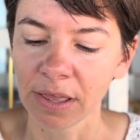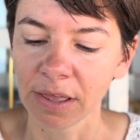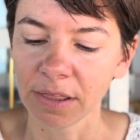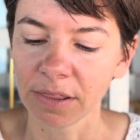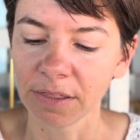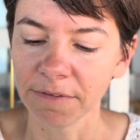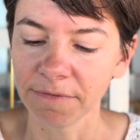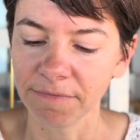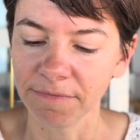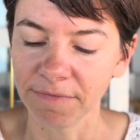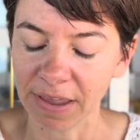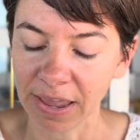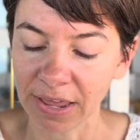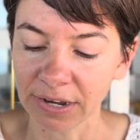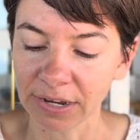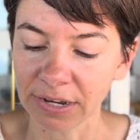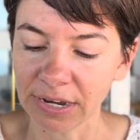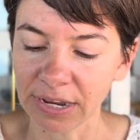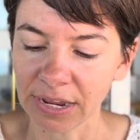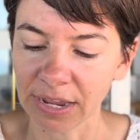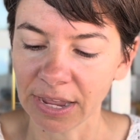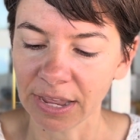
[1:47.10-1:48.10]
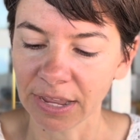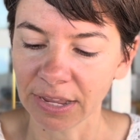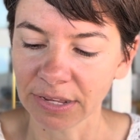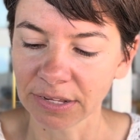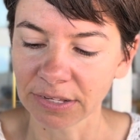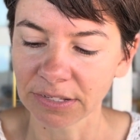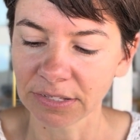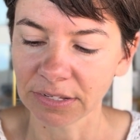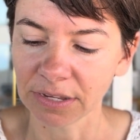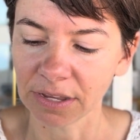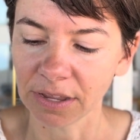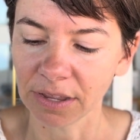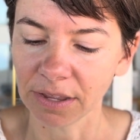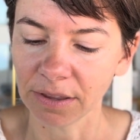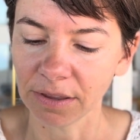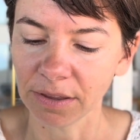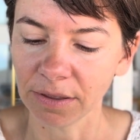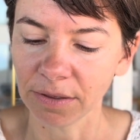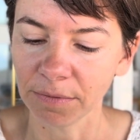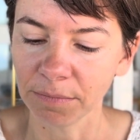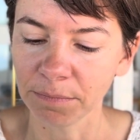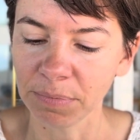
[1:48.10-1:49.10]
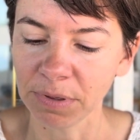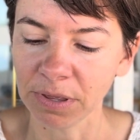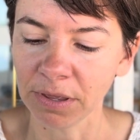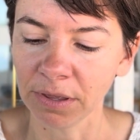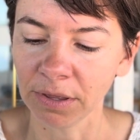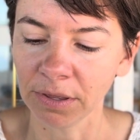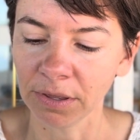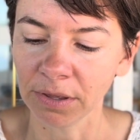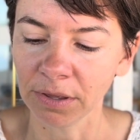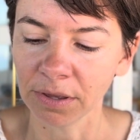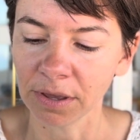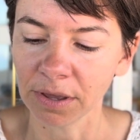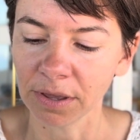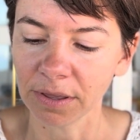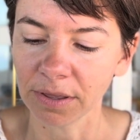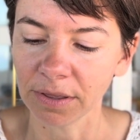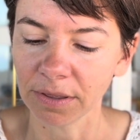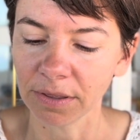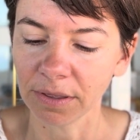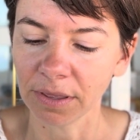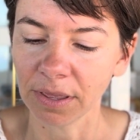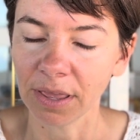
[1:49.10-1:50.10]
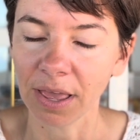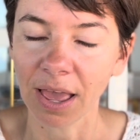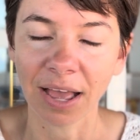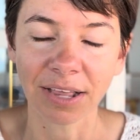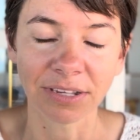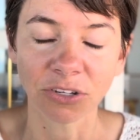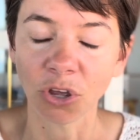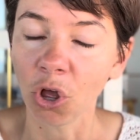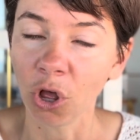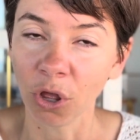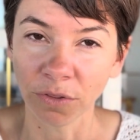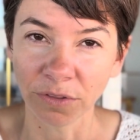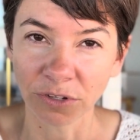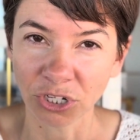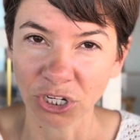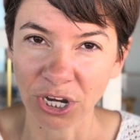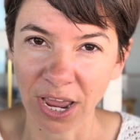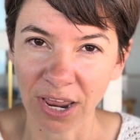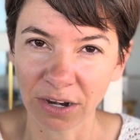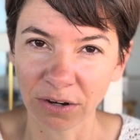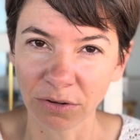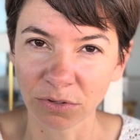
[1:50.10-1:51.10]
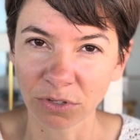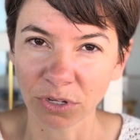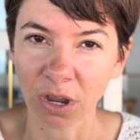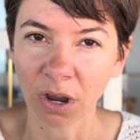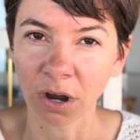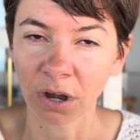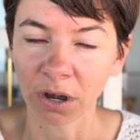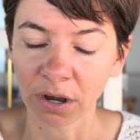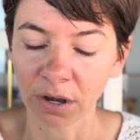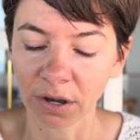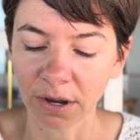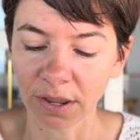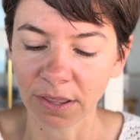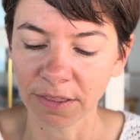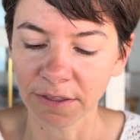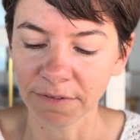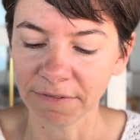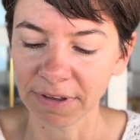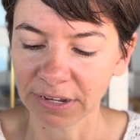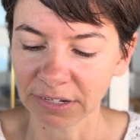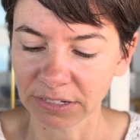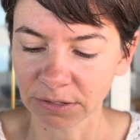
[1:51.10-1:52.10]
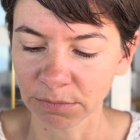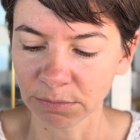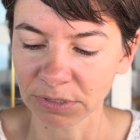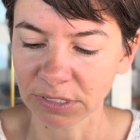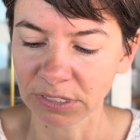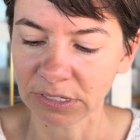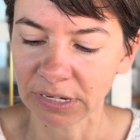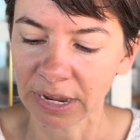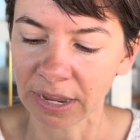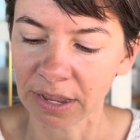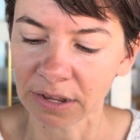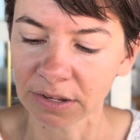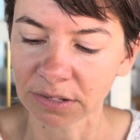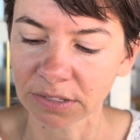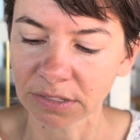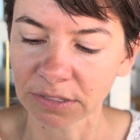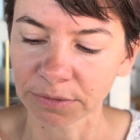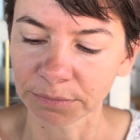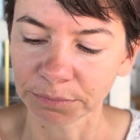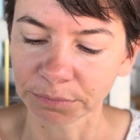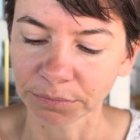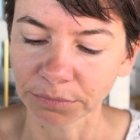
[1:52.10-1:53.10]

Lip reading: the vanity as being, as all the shadows are, the victim stance.